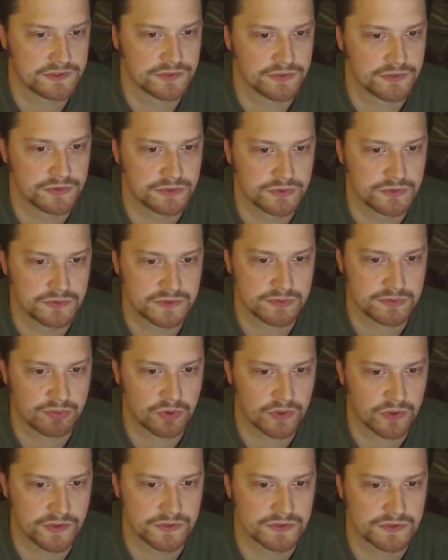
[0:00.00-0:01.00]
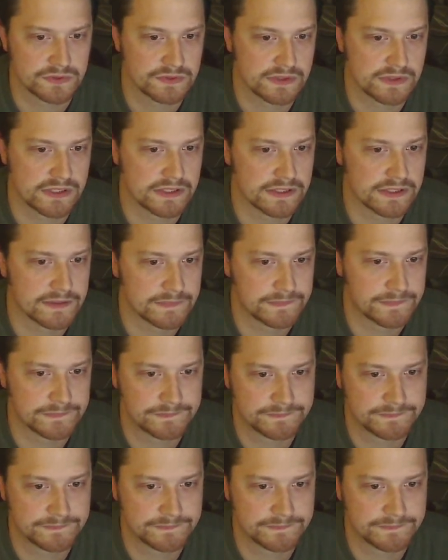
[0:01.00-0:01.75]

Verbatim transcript: to support you. Um,